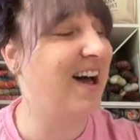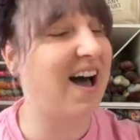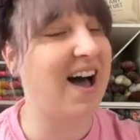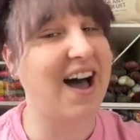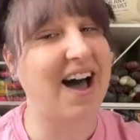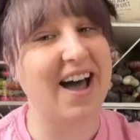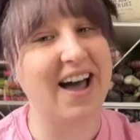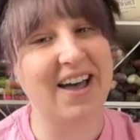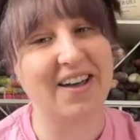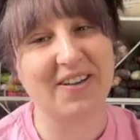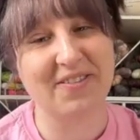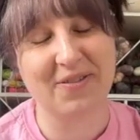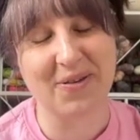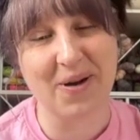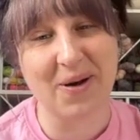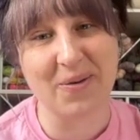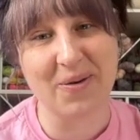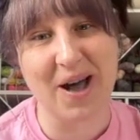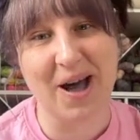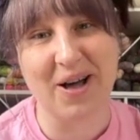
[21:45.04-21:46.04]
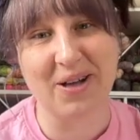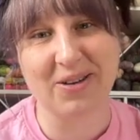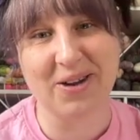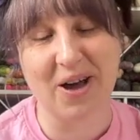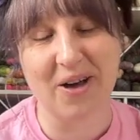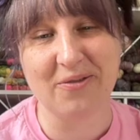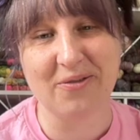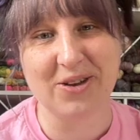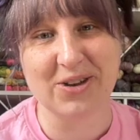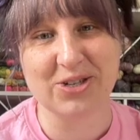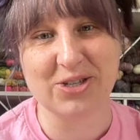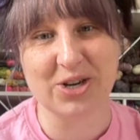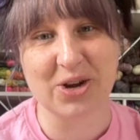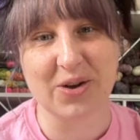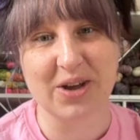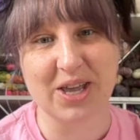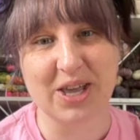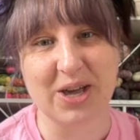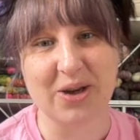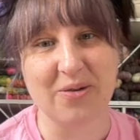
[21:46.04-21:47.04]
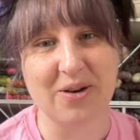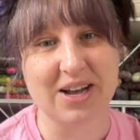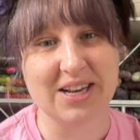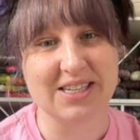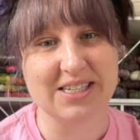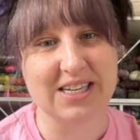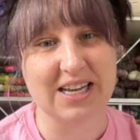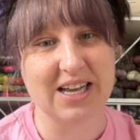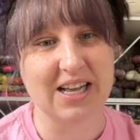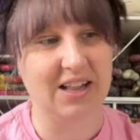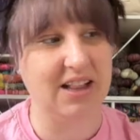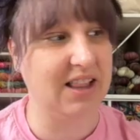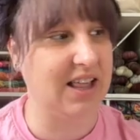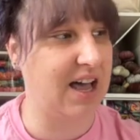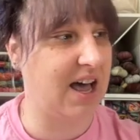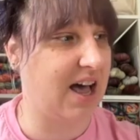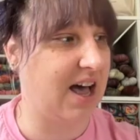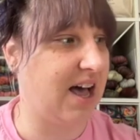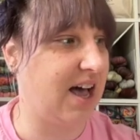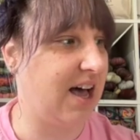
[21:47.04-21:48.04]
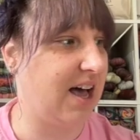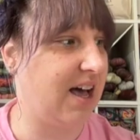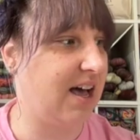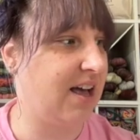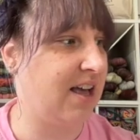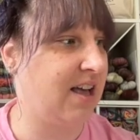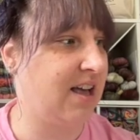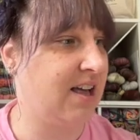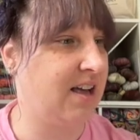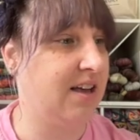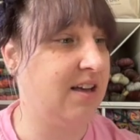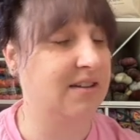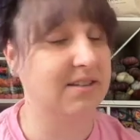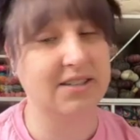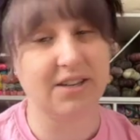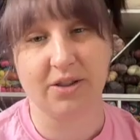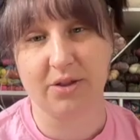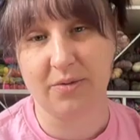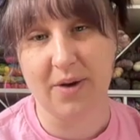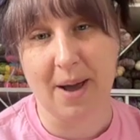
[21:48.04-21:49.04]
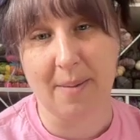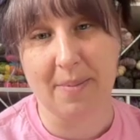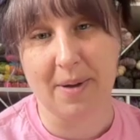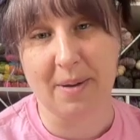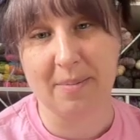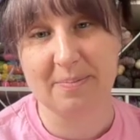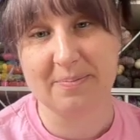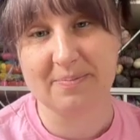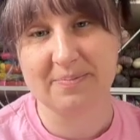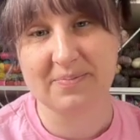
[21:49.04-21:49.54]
I held off on showing you until the wrap up.